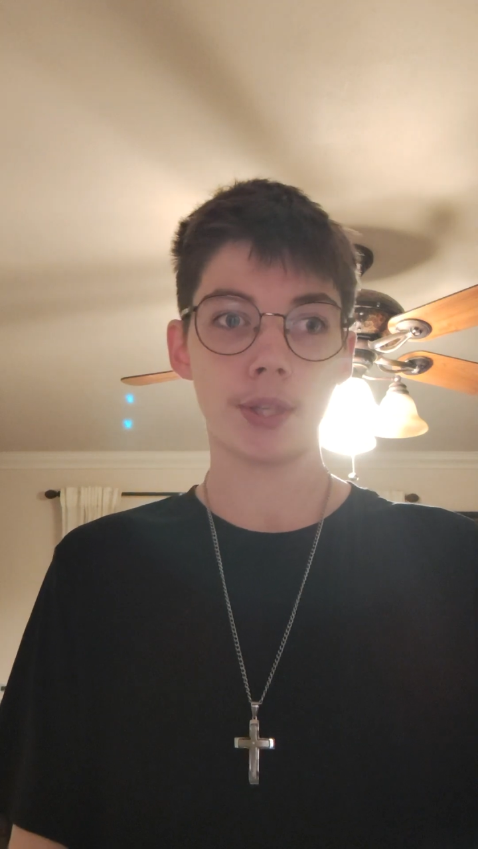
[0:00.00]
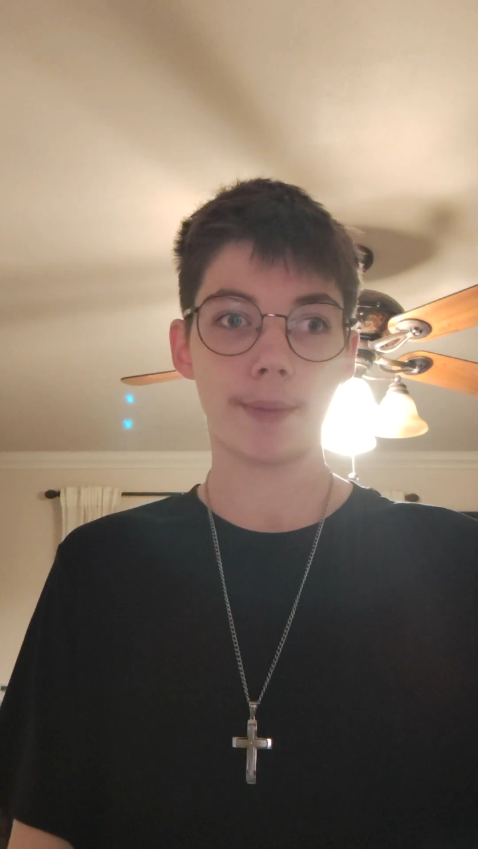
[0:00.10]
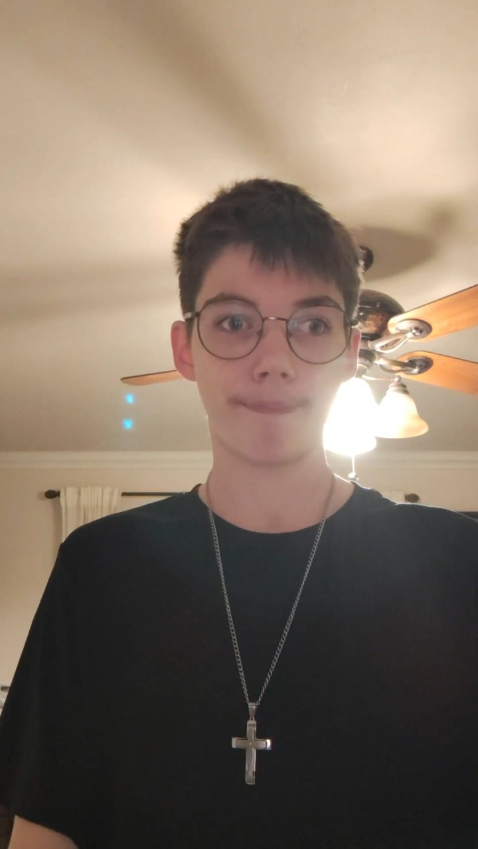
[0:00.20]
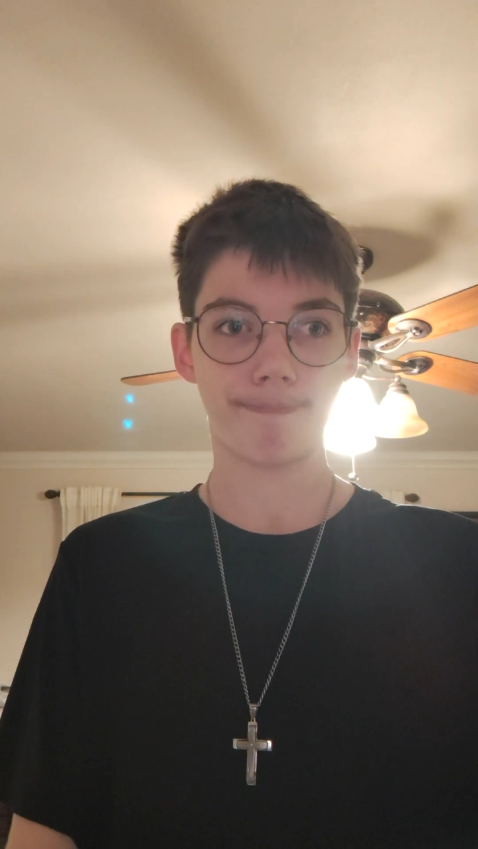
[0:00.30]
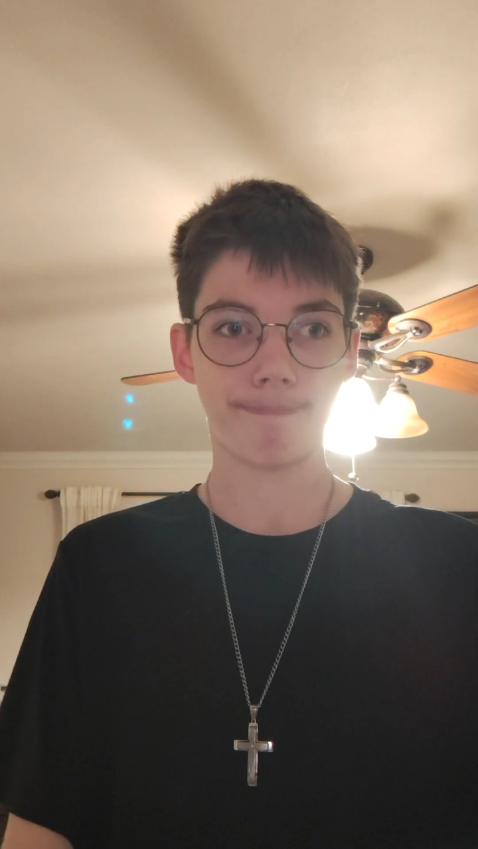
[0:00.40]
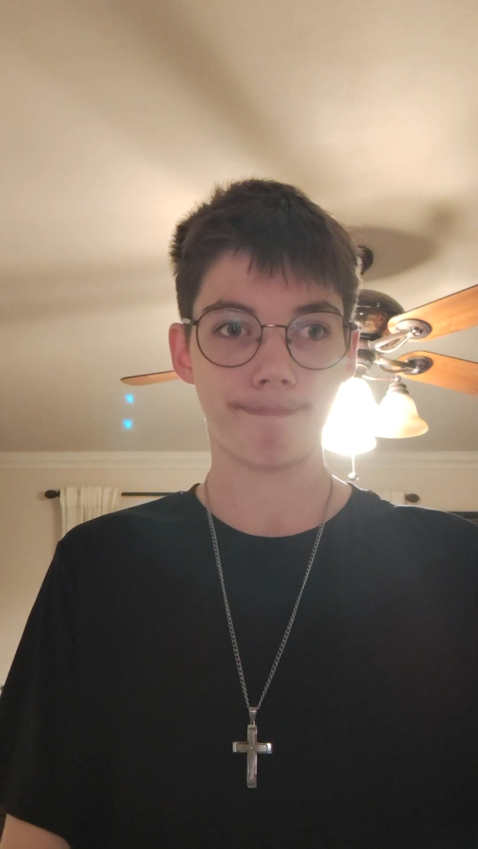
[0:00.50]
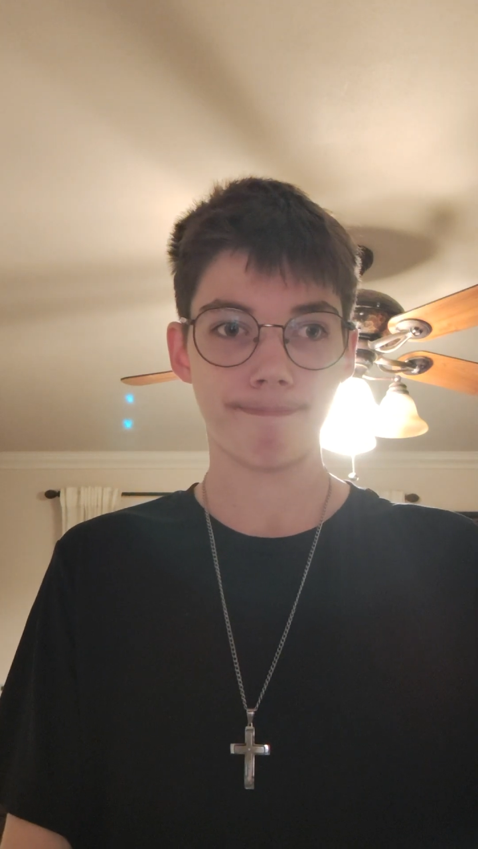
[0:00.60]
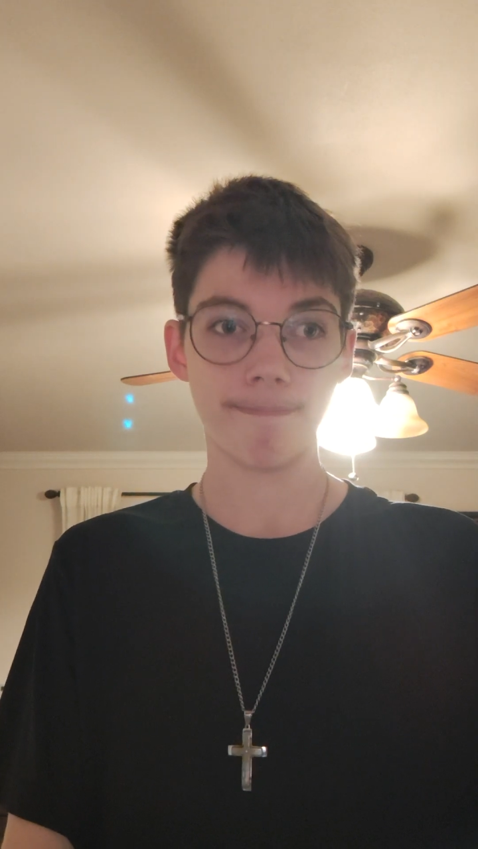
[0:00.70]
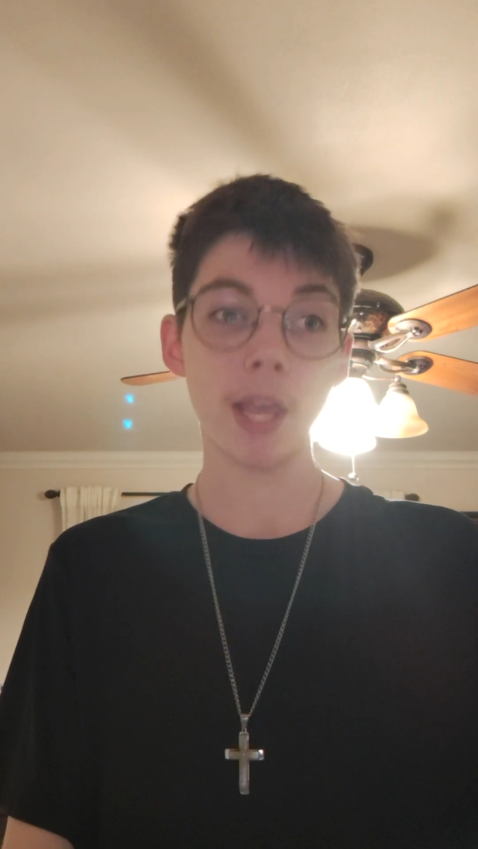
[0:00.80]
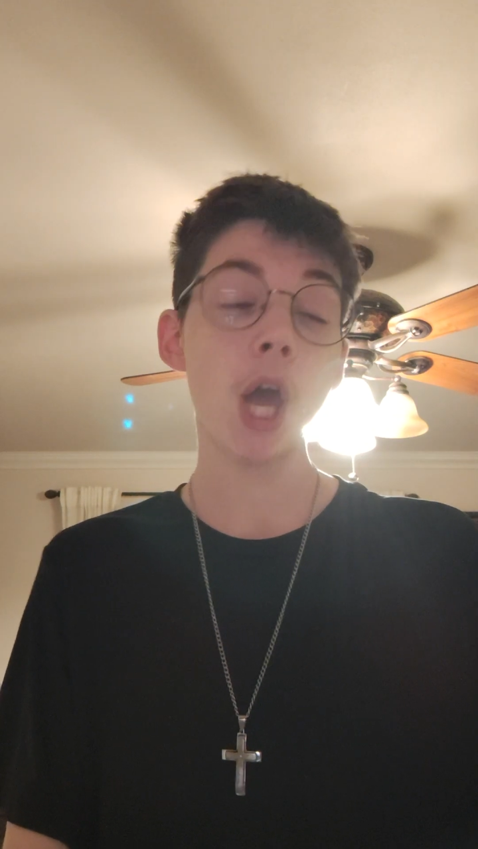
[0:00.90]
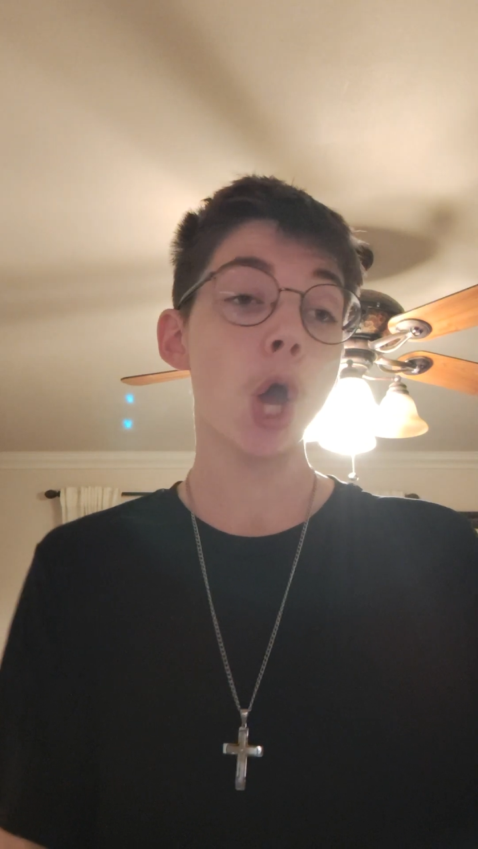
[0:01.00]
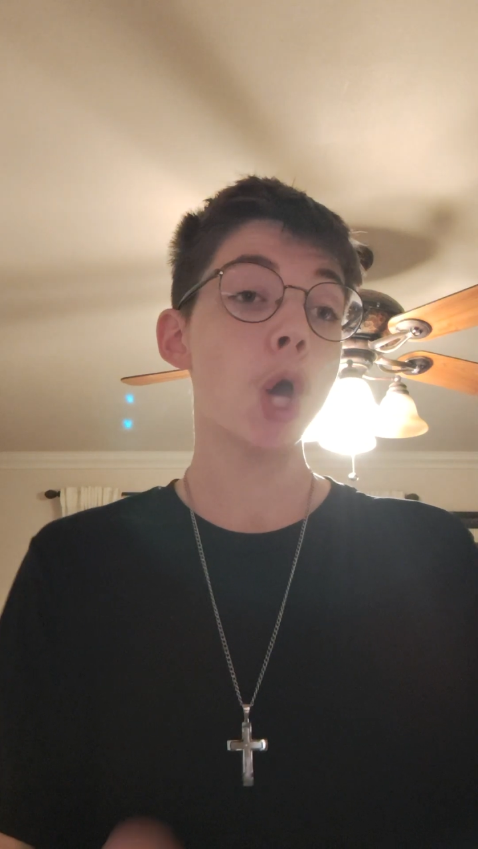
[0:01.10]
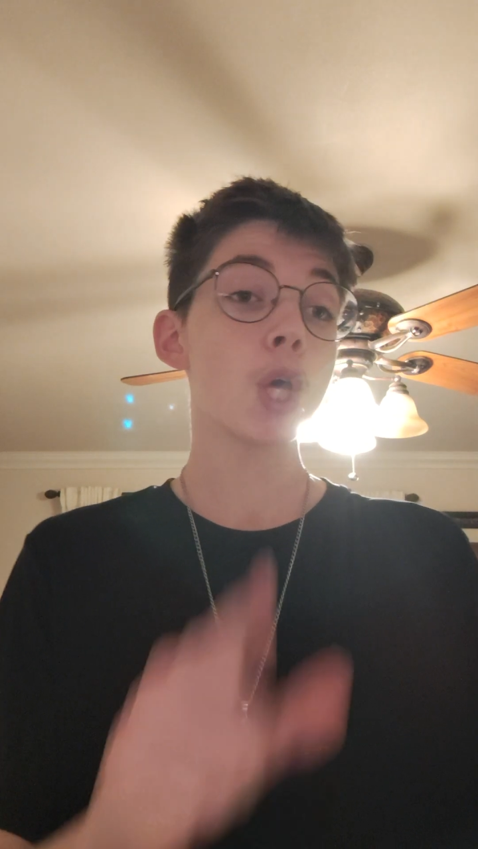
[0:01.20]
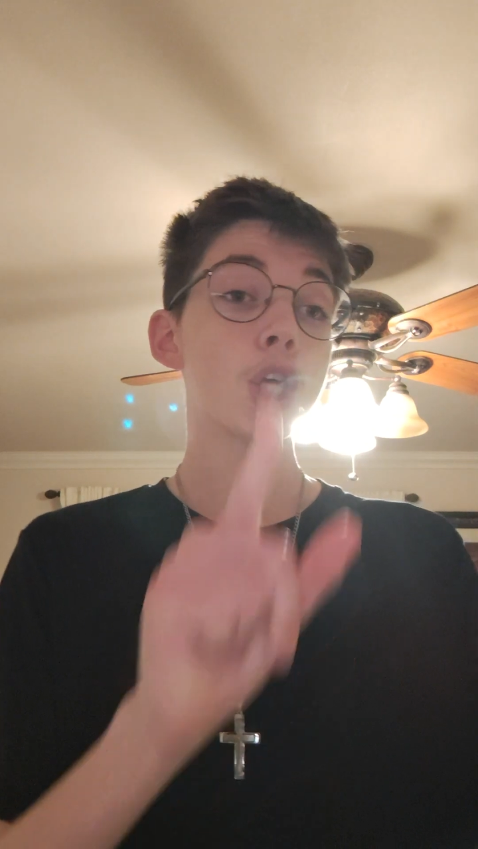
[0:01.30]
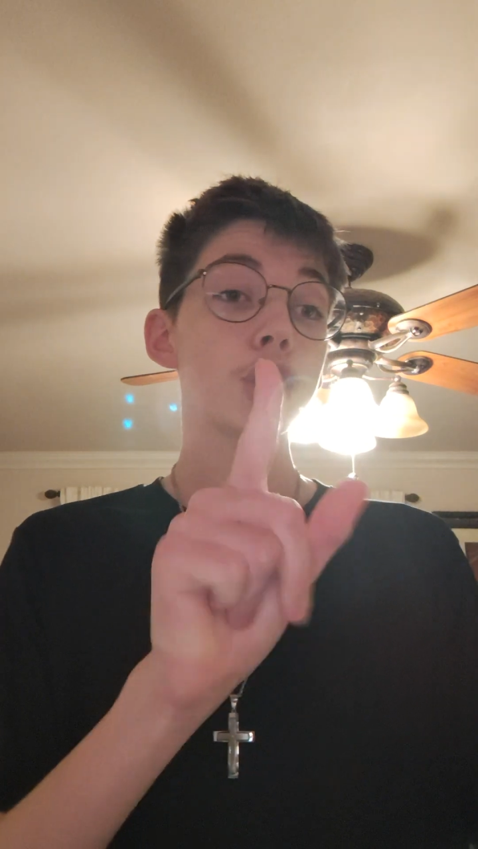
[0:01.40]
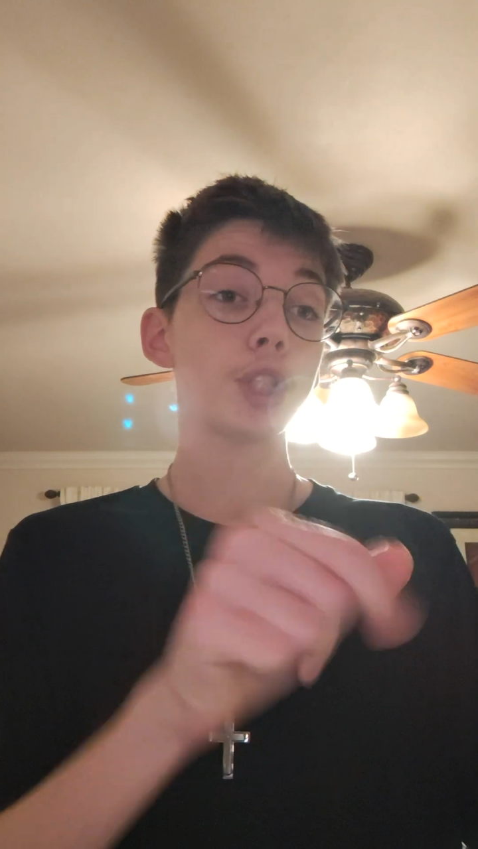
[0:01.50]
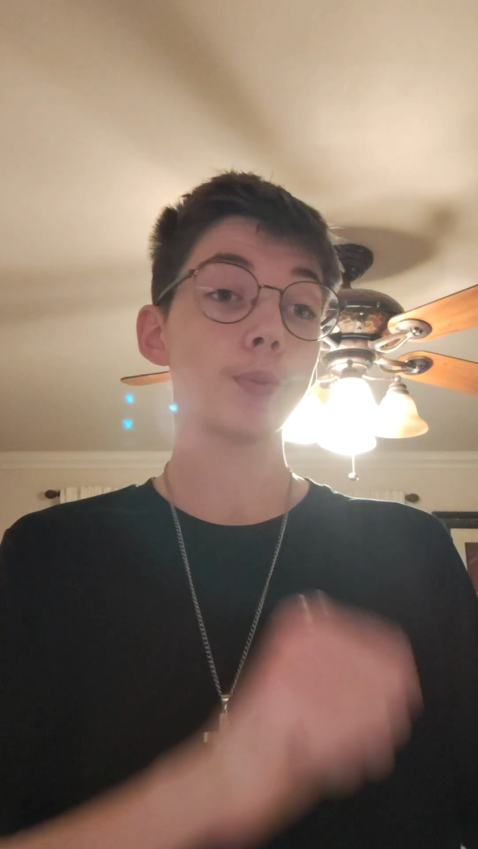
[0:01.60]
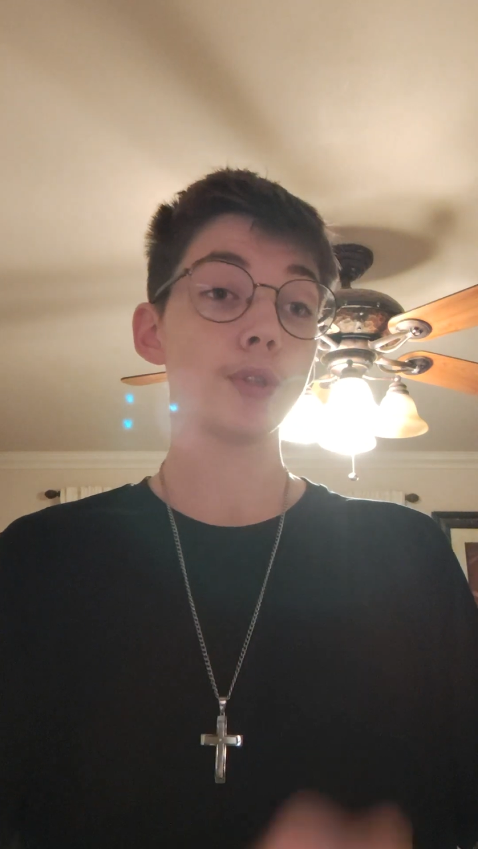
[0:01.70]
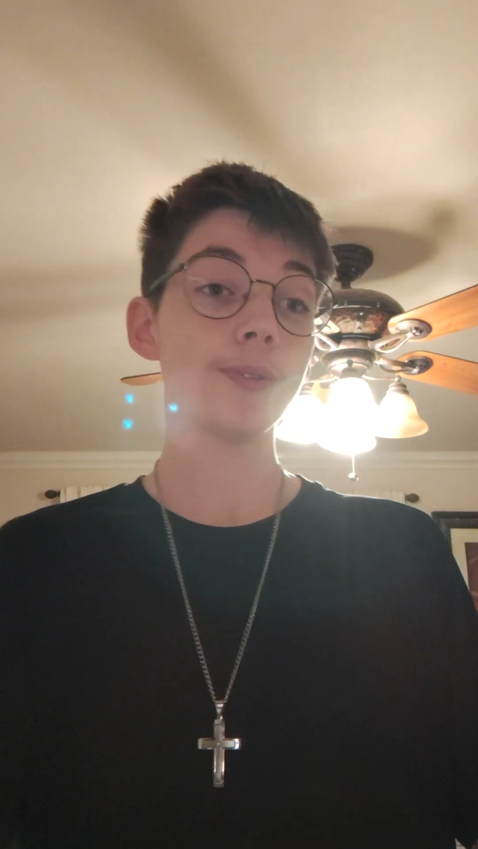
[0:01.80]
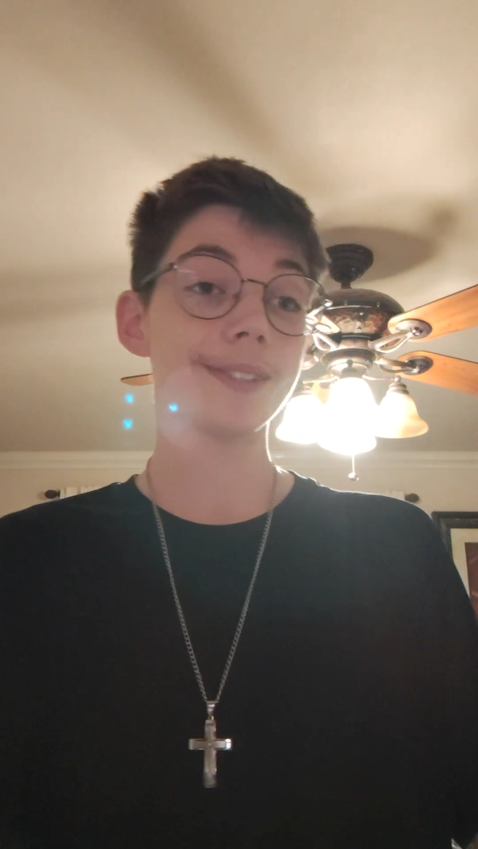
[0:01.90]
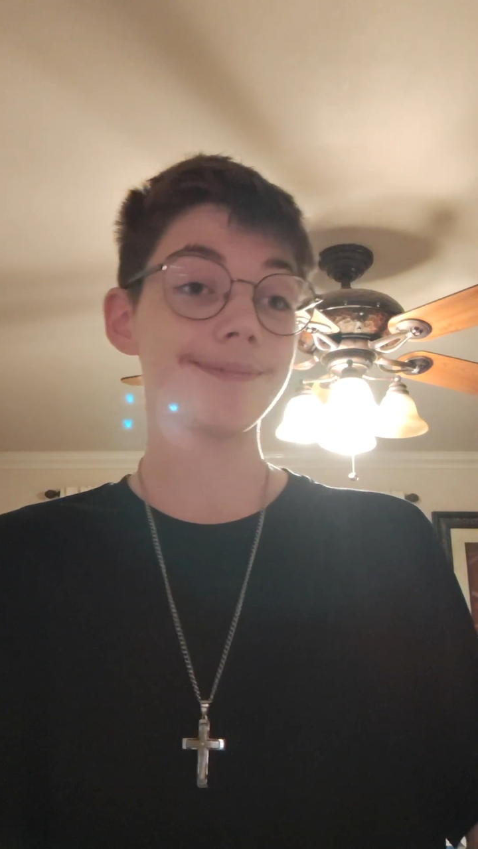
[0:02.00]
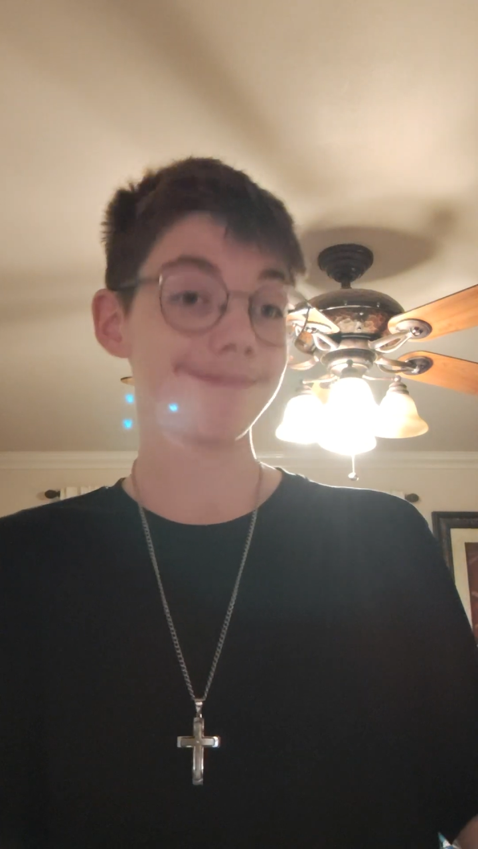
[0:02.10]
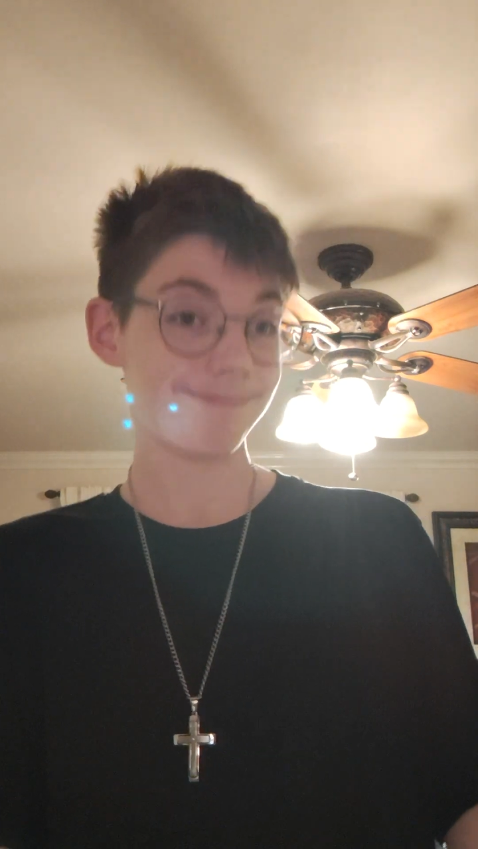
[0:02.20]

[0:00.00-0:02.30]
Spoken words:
them. Don't do it.